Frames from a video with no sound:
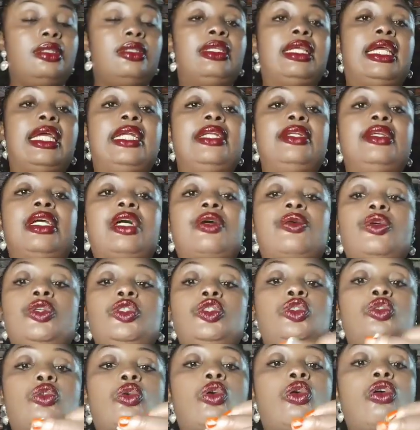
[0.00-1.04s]
Then you are going
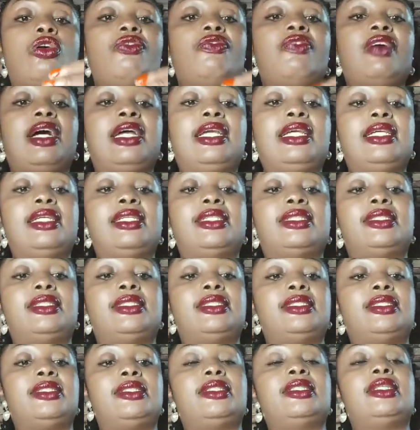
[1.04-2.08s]
to cover it.
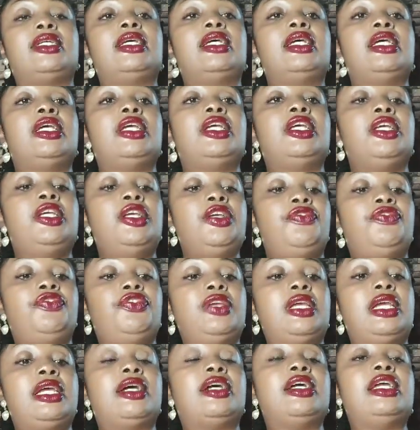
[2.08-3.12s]
If
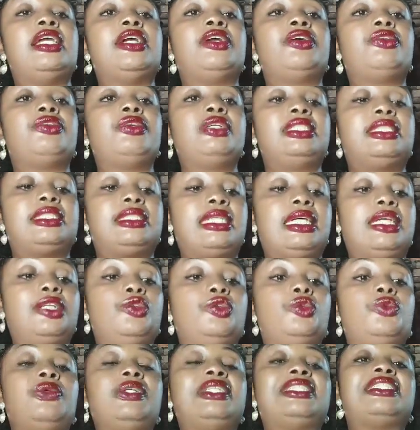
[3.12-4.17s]
you're a Christian,
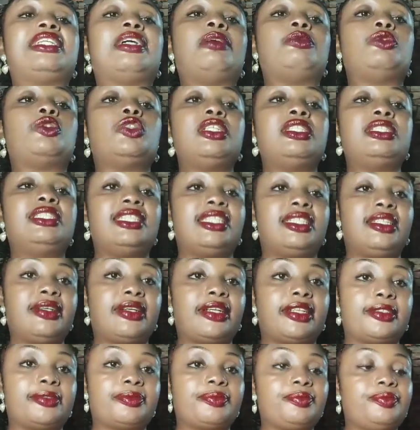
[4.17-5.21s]
you read Psalm
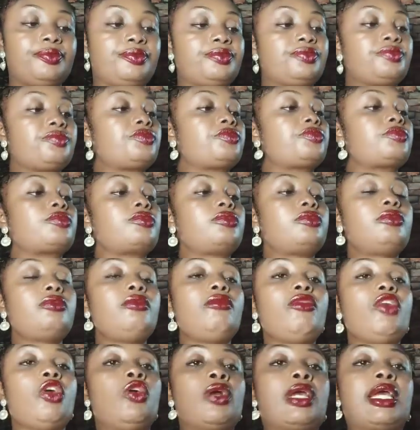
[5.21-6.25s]
23.
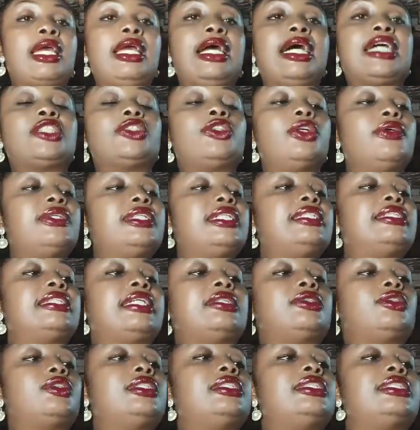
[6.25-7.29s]
Okay, as you read
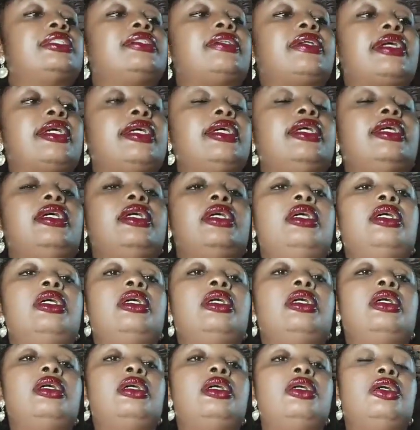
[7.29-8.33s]
Psalm 23,
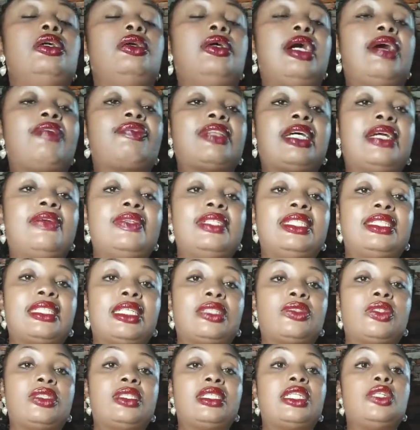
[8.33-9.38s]
after reading Psalm
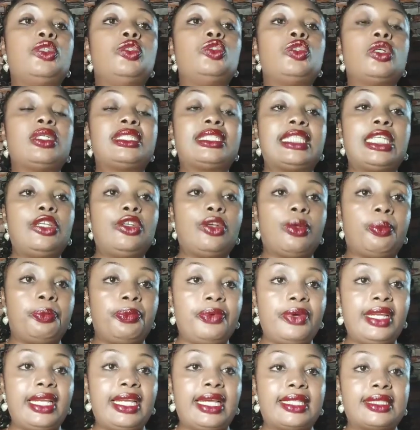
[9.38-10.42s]
23, just say your
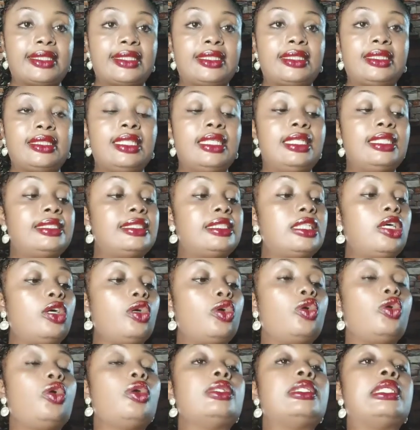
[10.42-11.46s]
prayers. Tell
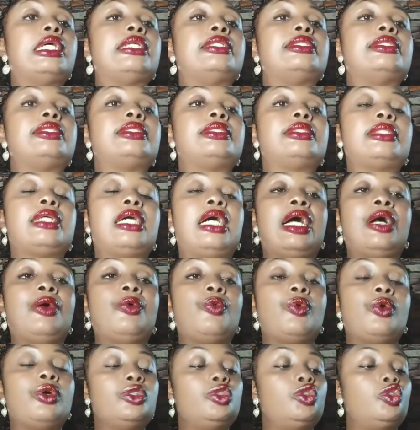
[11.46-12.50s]
God that I
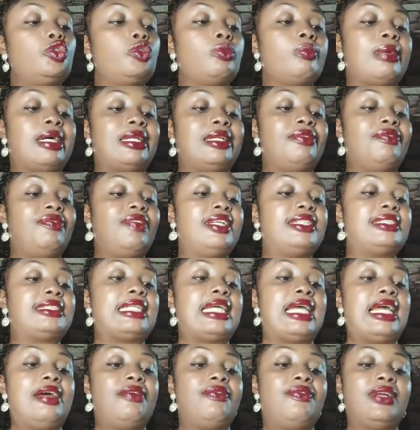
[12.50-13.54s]
want to manifest
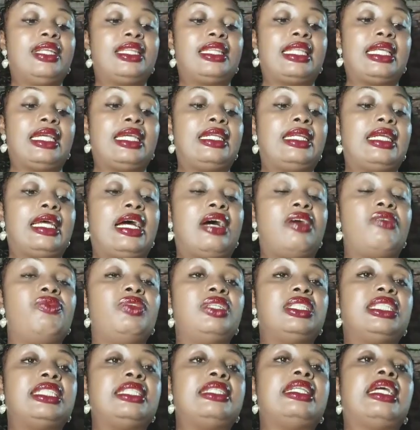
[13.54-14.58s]
everything I've
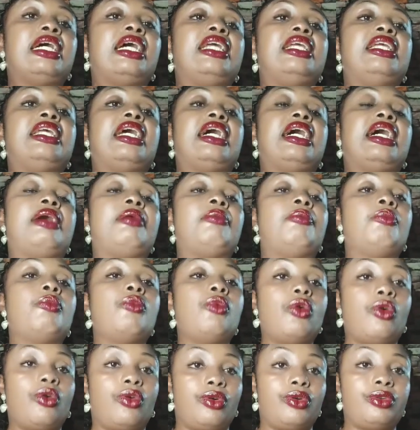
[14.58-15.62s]
written down here and
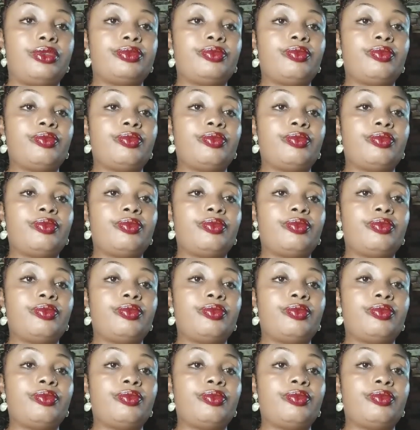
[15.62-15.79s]
more.